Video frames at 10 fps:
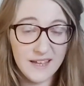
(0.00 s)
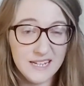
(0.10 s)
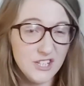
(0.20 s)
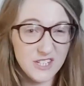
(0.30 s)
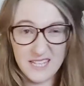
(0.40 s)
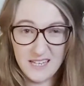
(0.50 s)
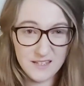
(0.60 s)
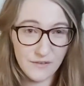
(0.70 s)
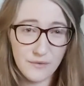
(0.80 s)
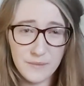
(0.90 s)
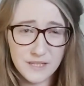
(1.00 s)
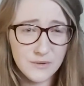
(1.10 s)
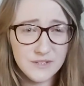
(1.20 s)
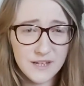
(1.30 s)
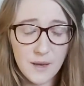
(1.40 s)
It's just easier for me to
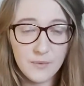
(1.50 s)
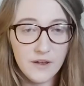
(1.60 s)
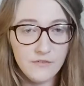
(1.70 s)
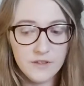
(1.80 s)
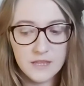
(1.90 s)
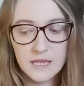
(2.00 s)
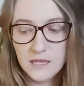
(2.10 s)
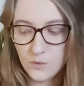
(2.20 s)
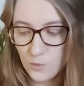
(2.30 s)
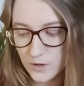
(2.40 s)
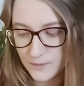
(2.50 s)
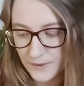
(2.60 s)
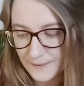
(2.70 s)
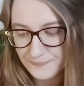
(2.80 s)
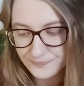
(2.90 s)
interpret everything in one way.